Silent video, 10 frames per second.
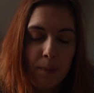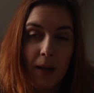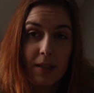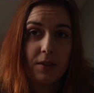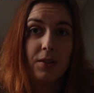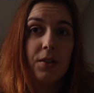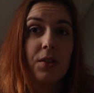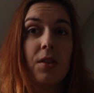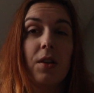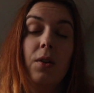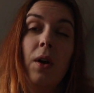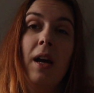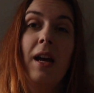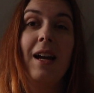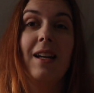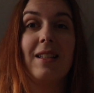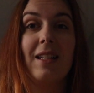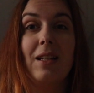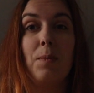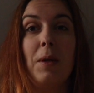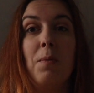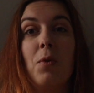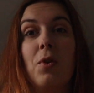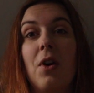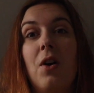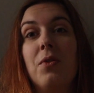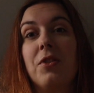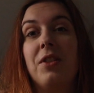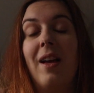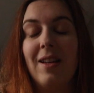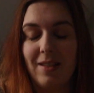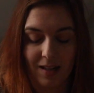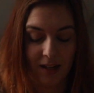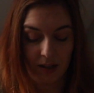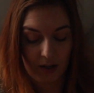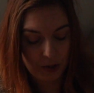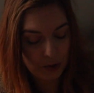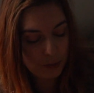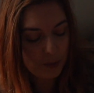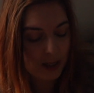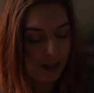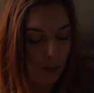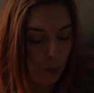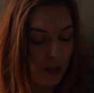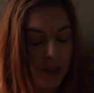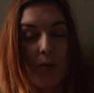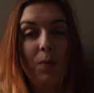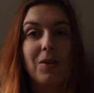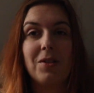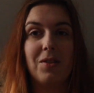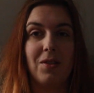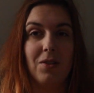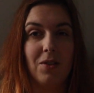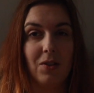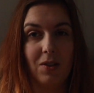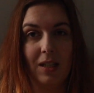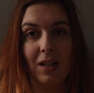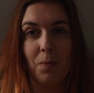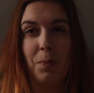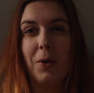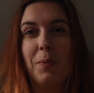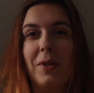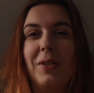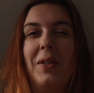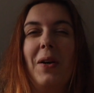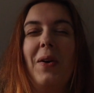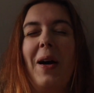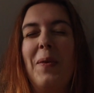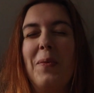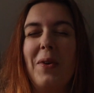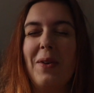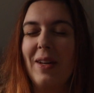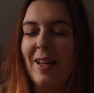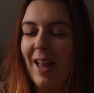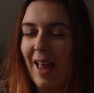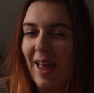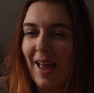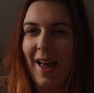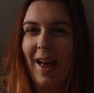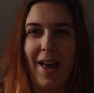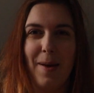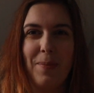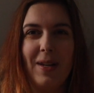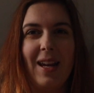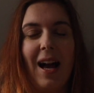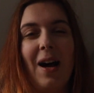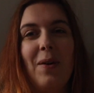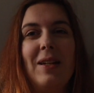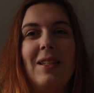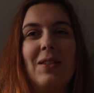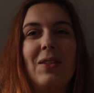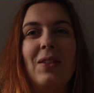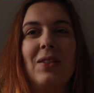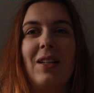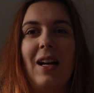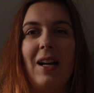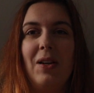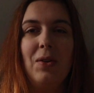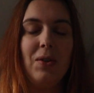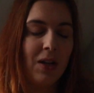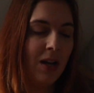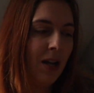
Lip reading: pattern, so it's a little bit more oversized than it should be, which was totally on purpose. So I'm very happy how it turned out.